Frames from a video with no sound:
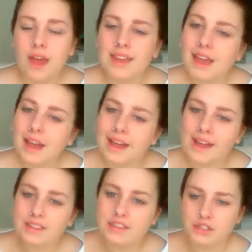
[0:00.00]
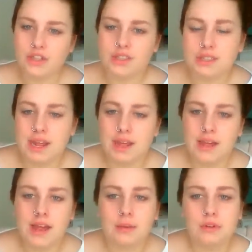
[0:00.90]
Hey guys, so
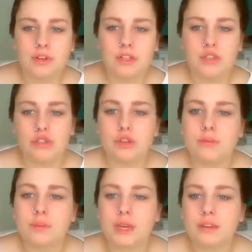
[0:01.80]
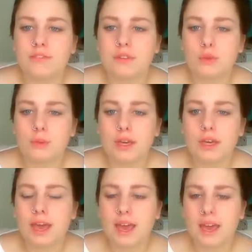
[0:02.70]
today I'm going to be
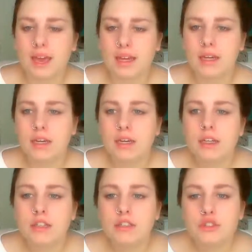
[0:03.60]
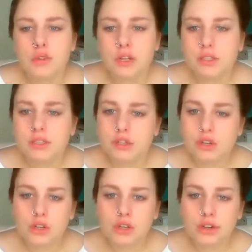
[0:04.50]
filming a
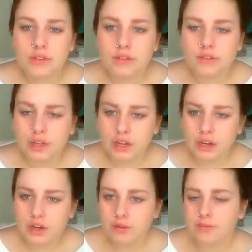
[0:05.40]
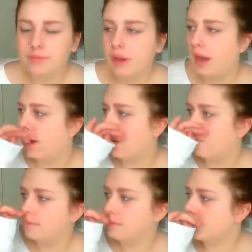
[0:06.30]
drugstore video.
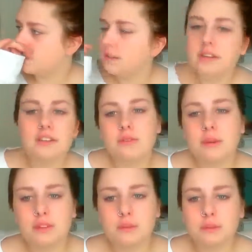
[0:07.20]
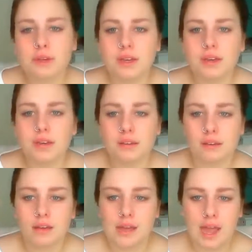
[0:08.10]
I'm just going to be doing
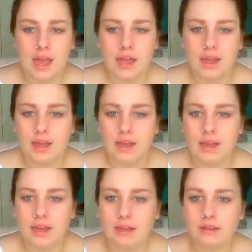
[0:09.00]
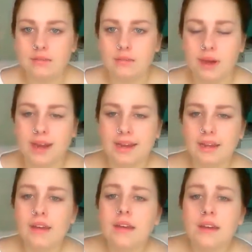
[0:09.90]
my